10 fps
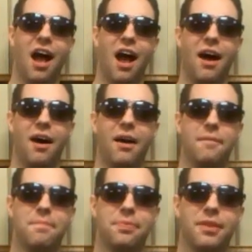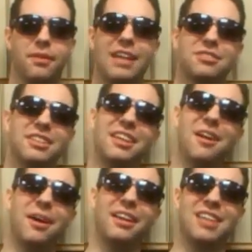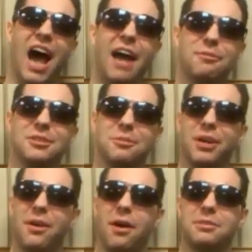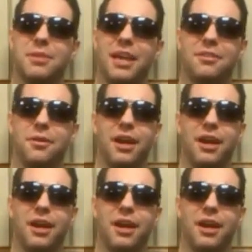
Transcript: Um, well, actually, you know what? Todd was a pretty awesome death too,